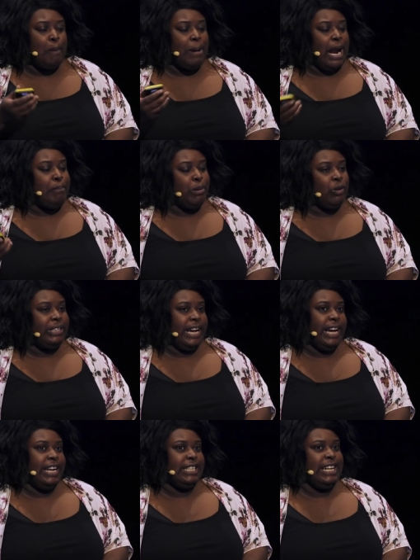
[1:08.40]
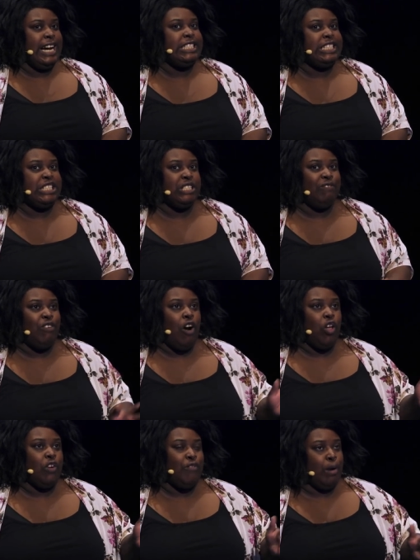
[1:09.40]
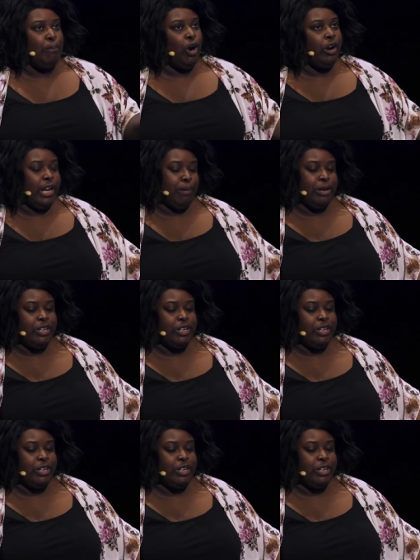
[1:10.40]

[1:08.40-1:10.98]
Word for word: but I built a design system for all of our marketing